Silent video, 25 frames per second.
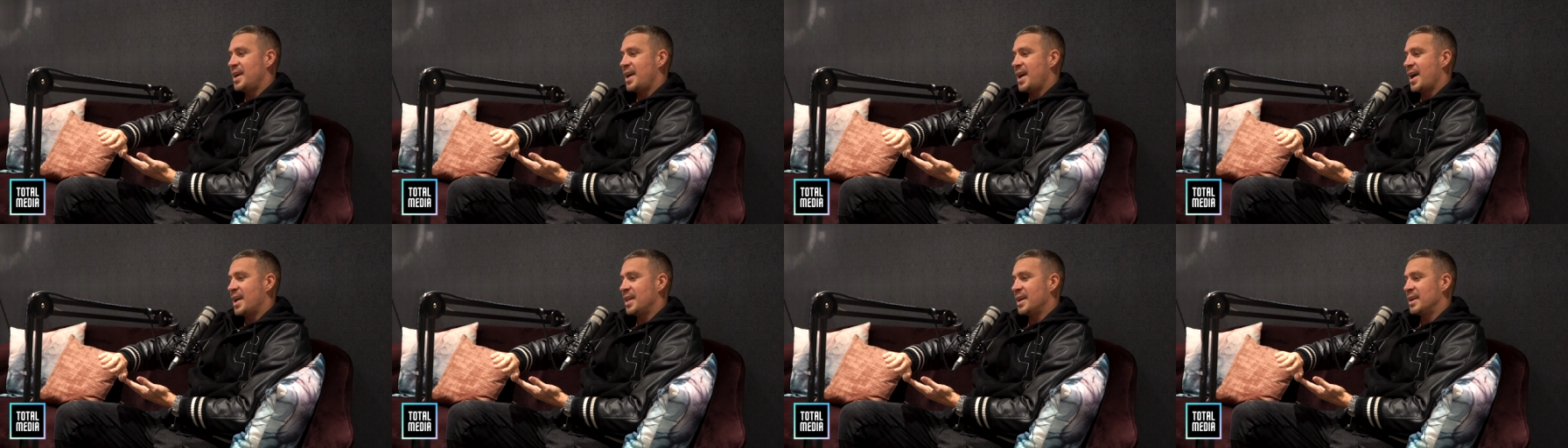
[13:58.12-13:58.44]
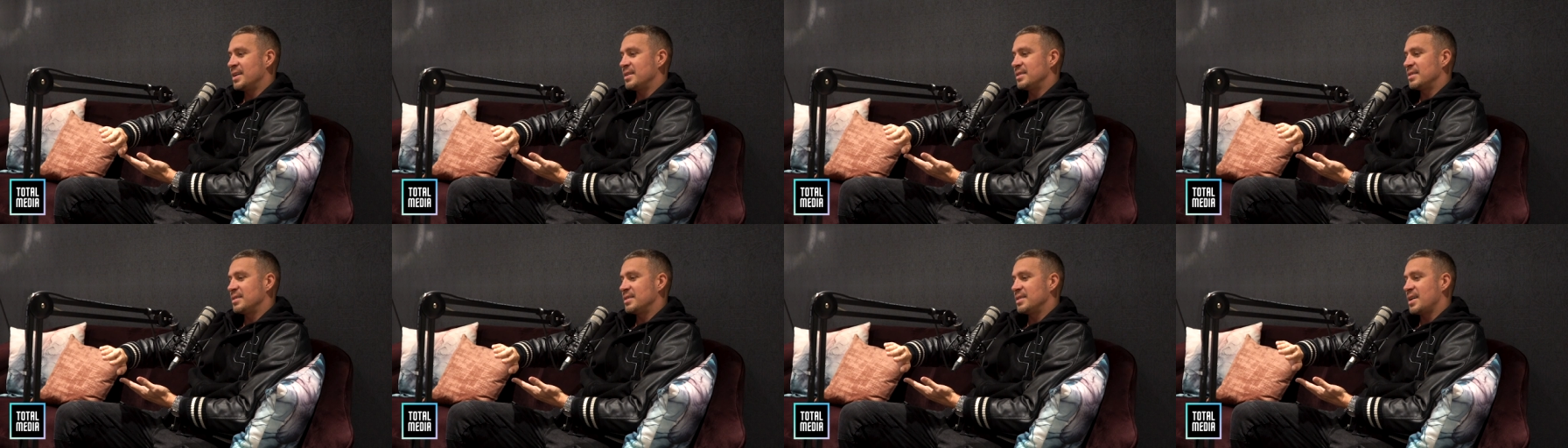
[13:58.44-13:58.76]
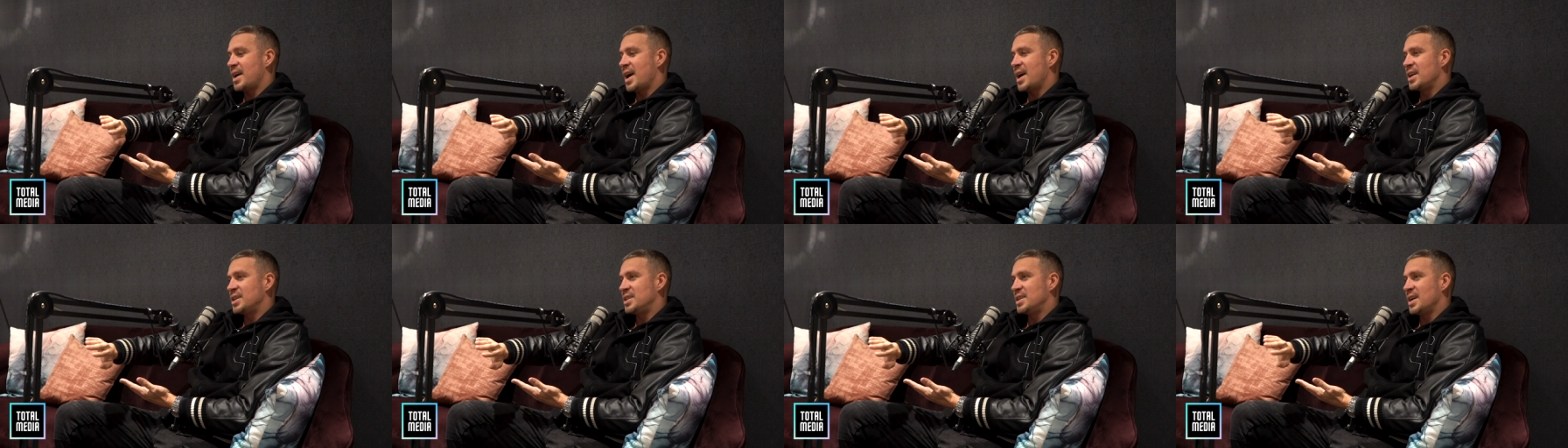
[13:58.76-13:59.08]
and I
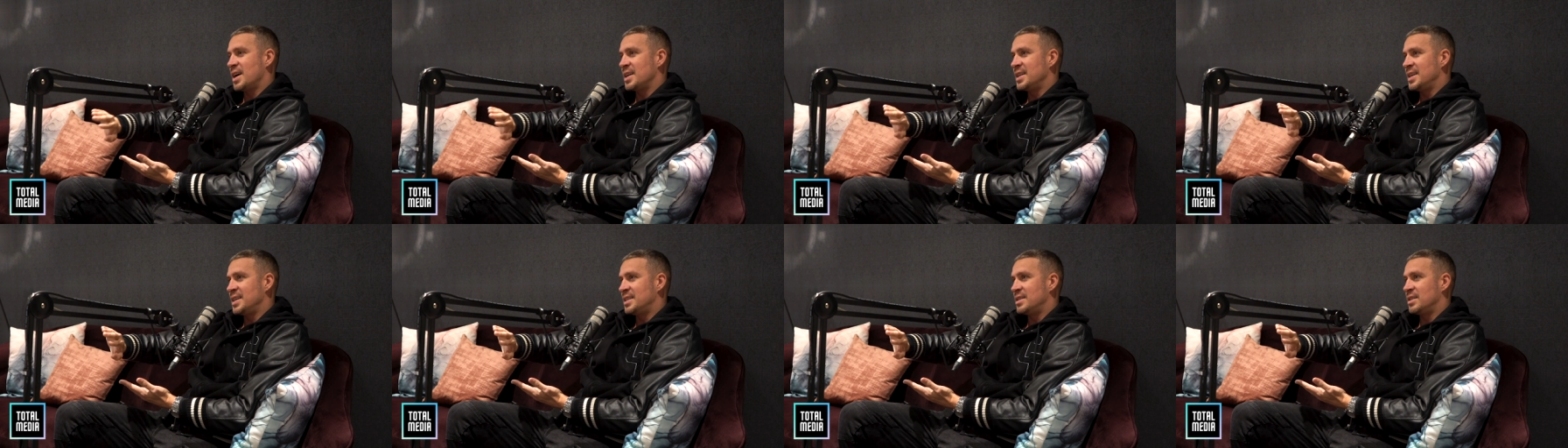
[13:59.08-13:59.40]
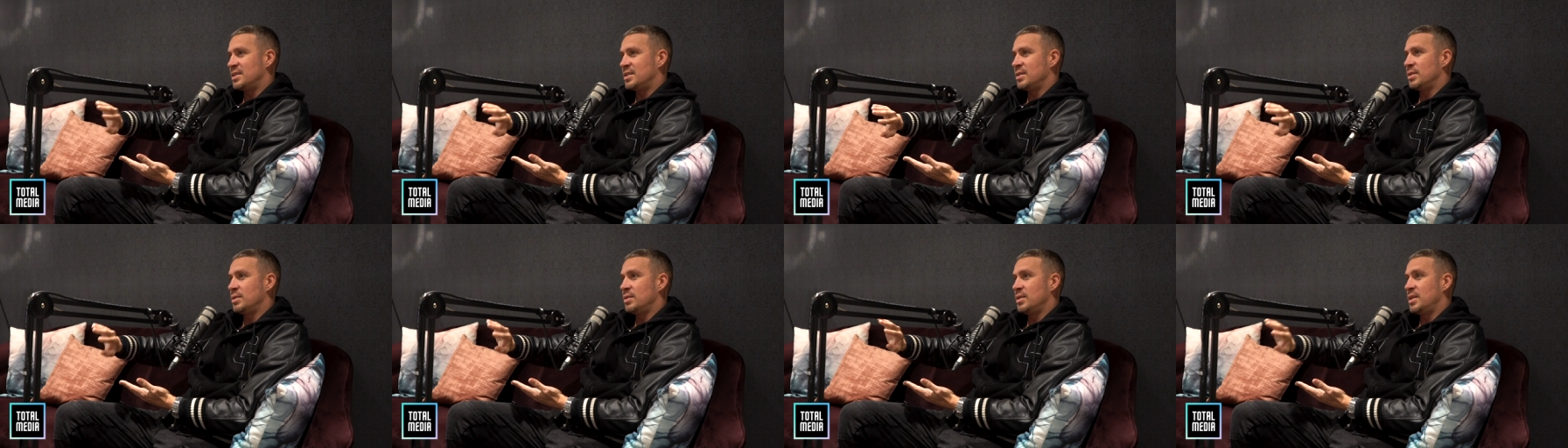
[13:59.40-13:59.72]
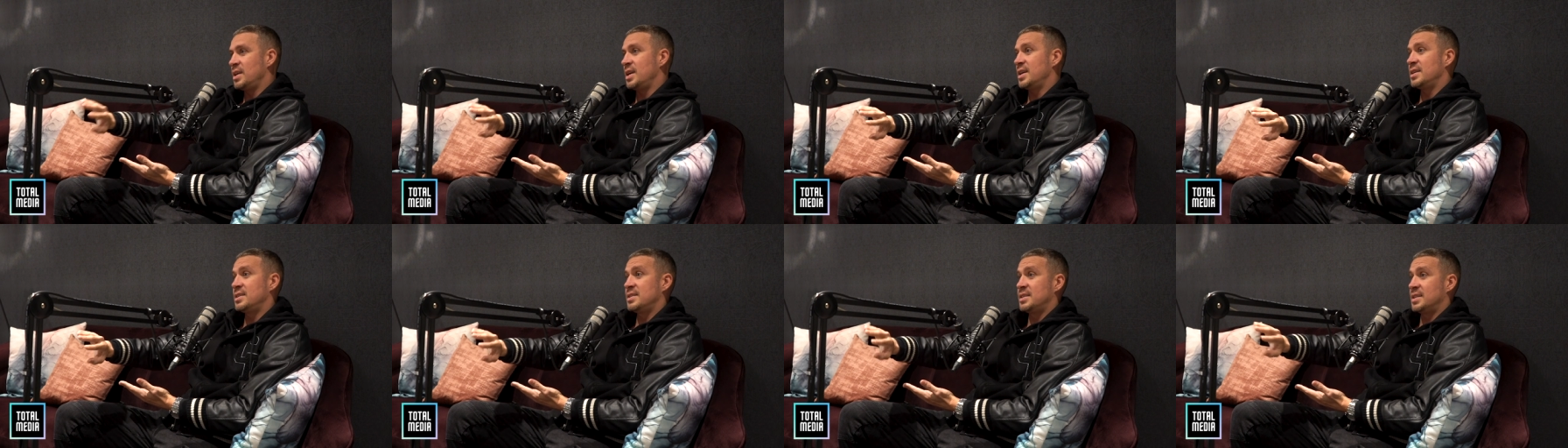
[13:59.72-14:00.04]
actually I need to do
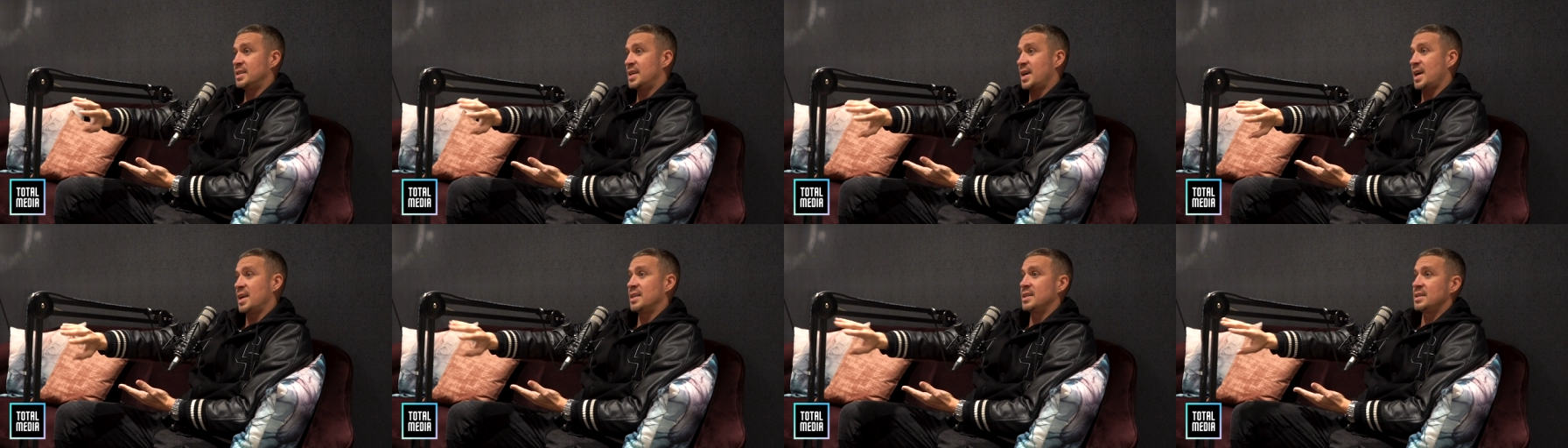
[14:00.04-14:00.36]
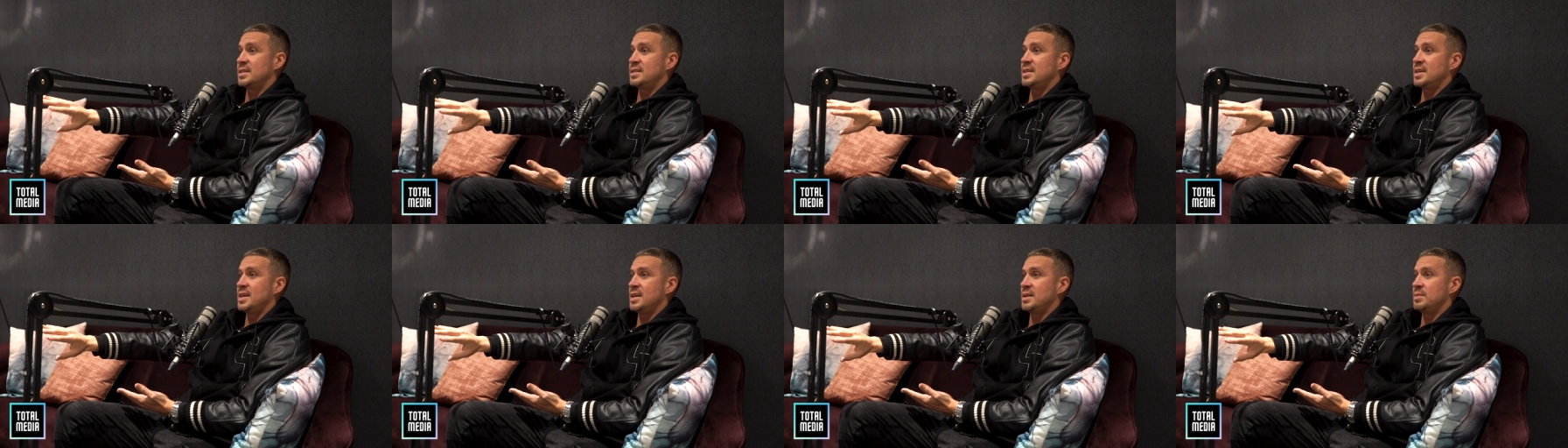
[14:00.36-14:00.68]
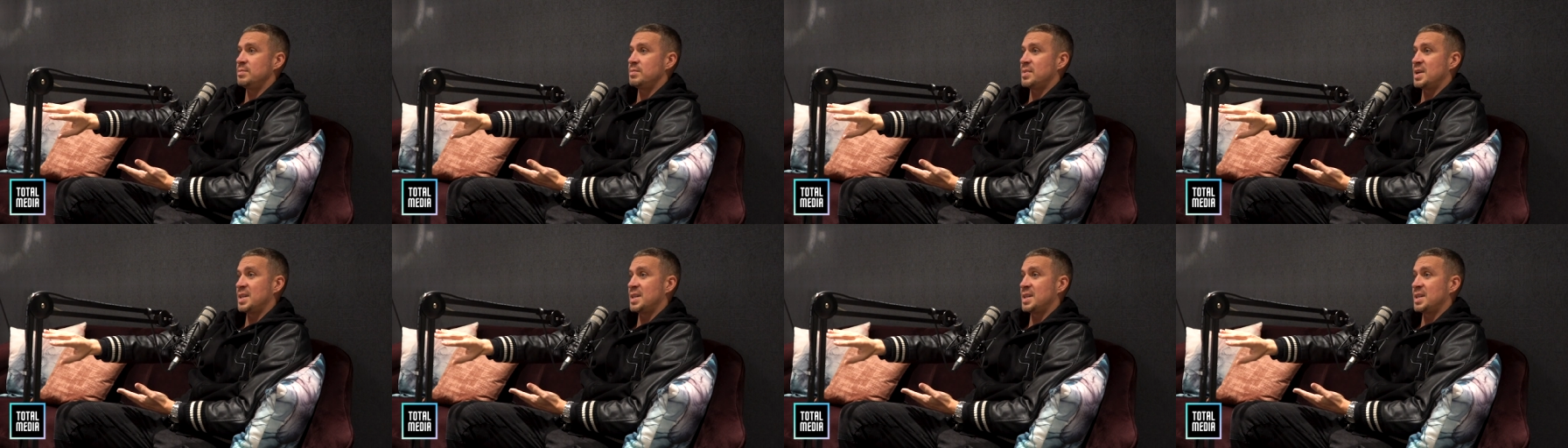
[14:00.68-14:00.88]
this to get in the team.